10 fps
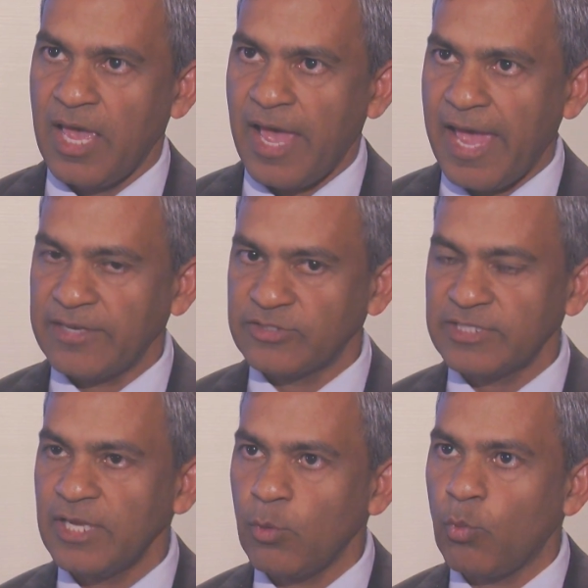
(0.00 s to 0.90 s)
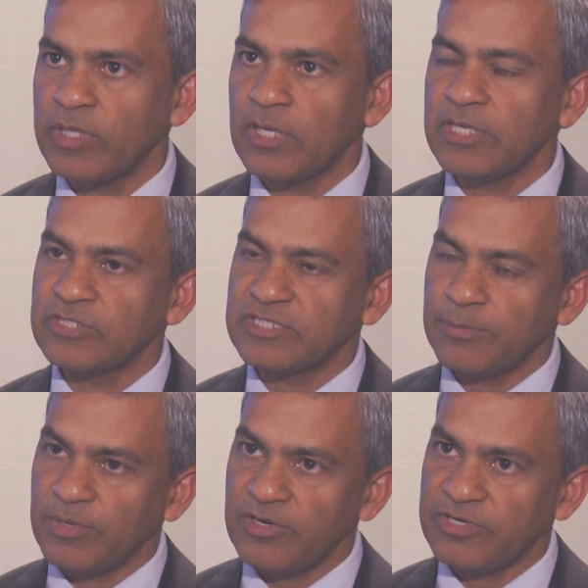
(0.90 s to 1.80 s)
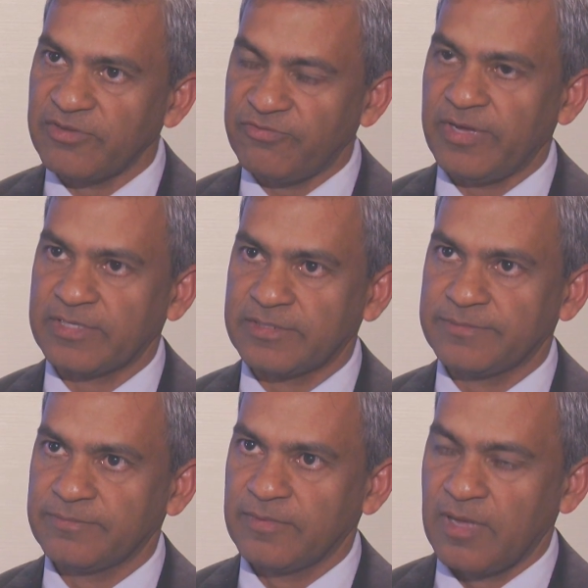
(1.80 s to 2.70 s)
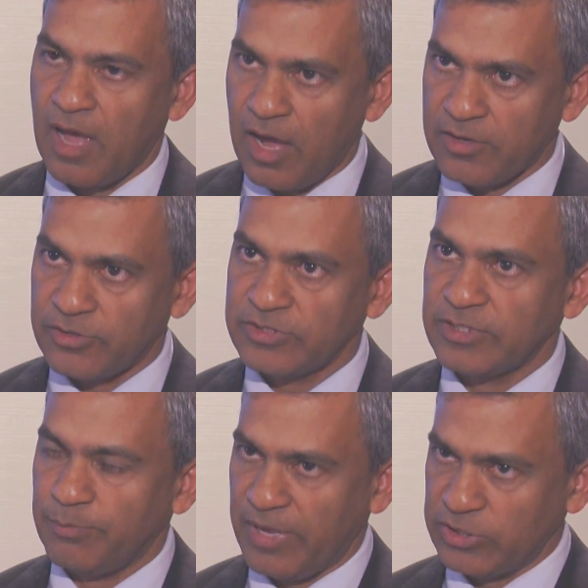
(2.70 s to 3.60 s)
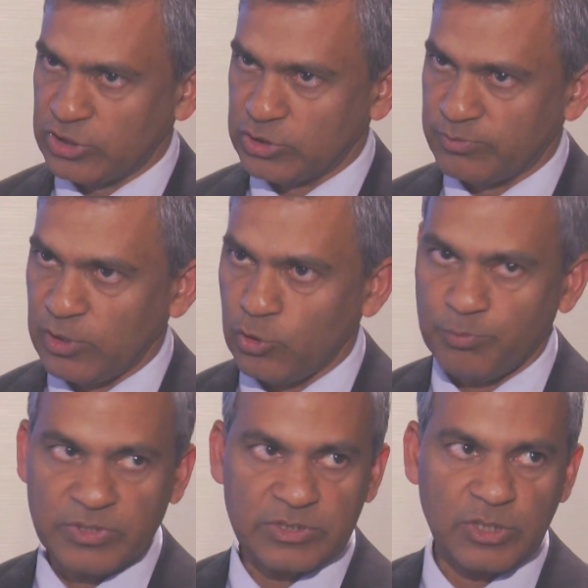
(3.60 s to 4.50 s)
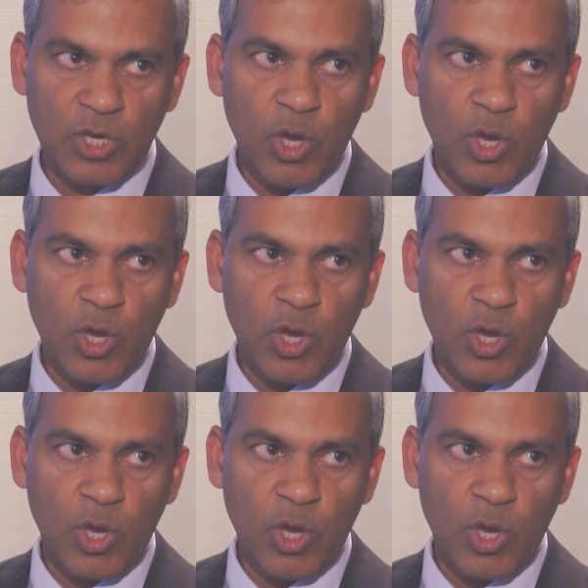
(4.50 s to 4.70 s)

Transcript: and seeing whether a similar defect occurs in patients with lupus.